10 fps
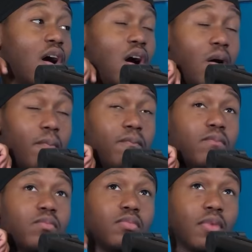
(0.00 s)

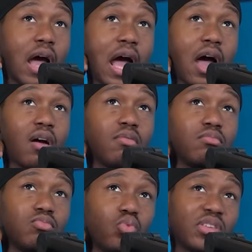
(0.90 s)
Um.
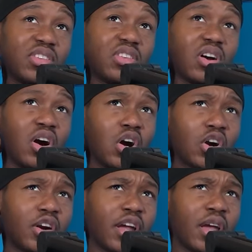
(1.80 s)
Was it the
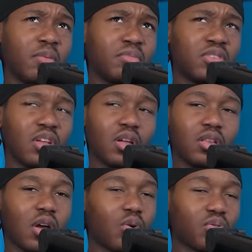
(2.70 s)
Hunger Games? Uh,
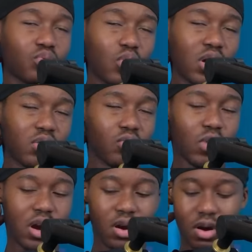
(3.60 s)
there was one
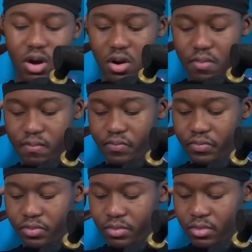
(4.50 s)
where um,
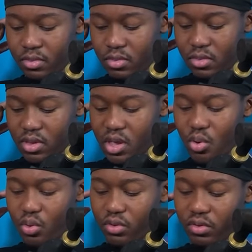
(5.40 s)
he
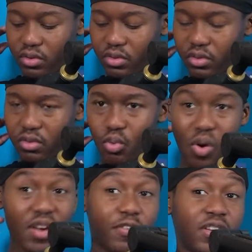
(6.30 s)
was
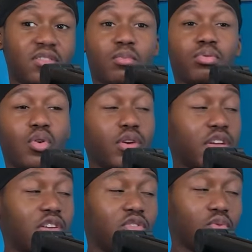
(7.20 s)
one of his
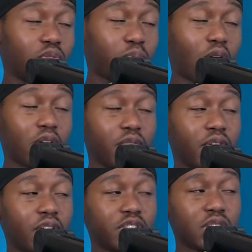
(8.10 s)
employees was part of
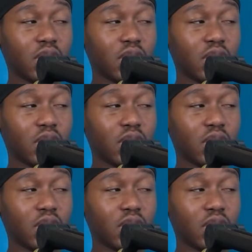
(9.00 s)
it and shit